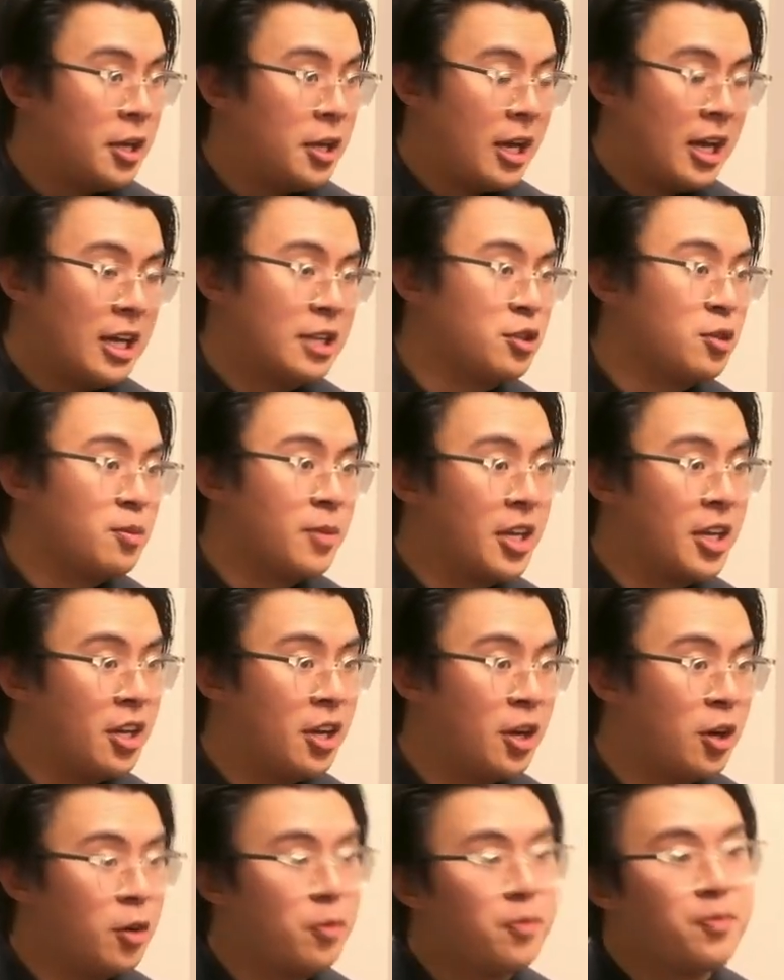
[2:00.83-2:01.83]
as you may
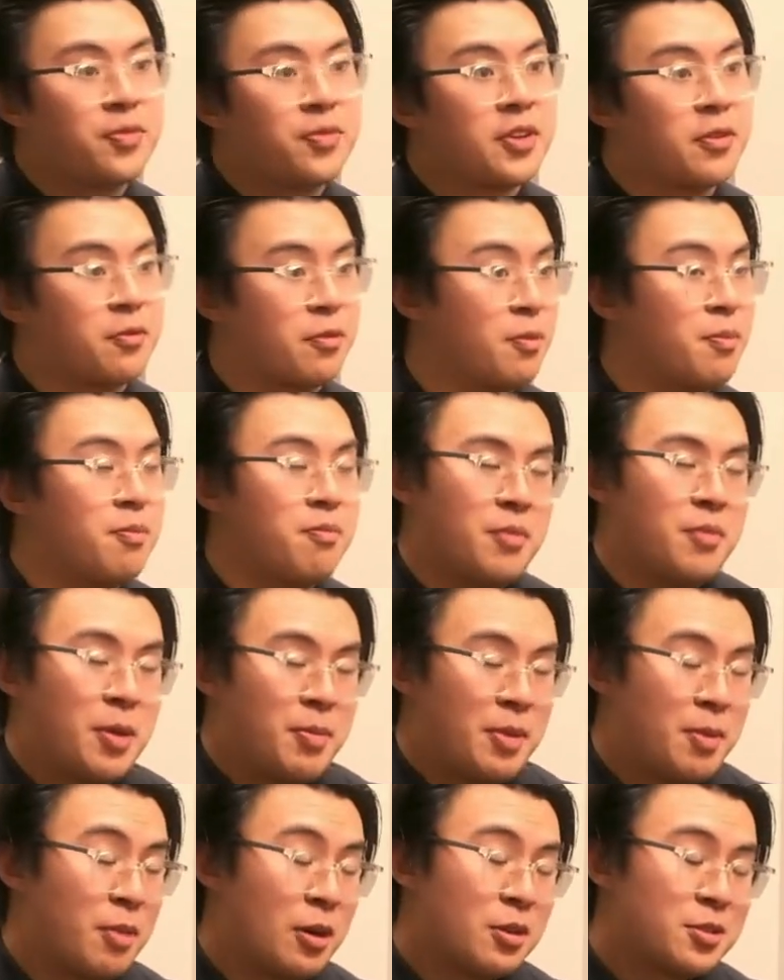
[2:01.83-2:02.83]
know, from
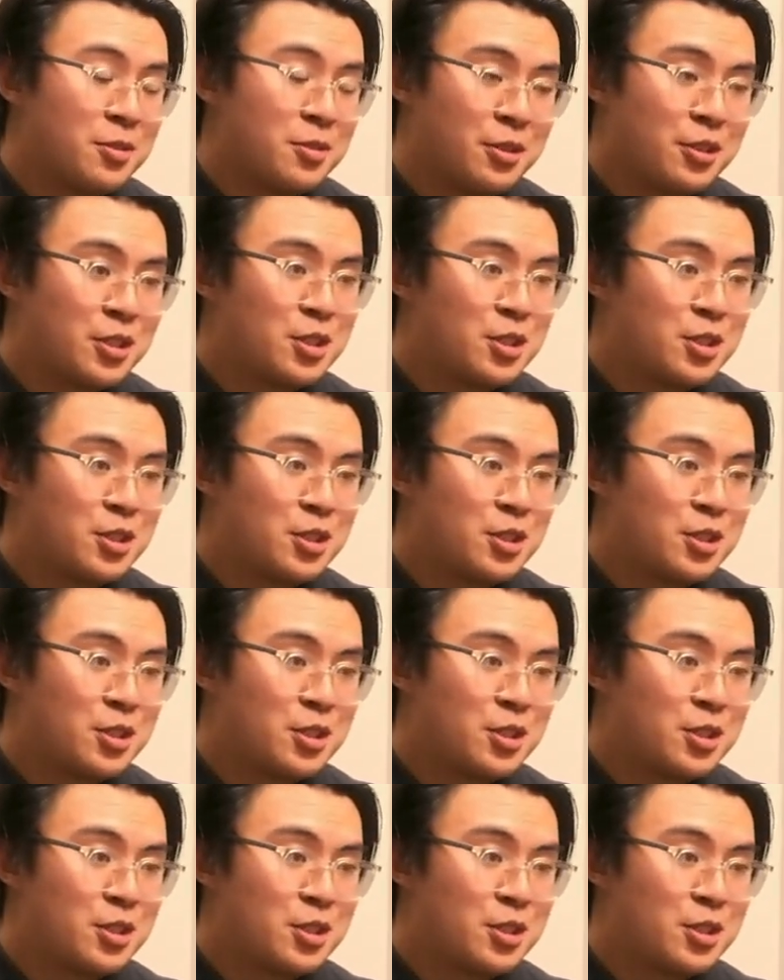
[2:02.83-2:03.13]
maybe personal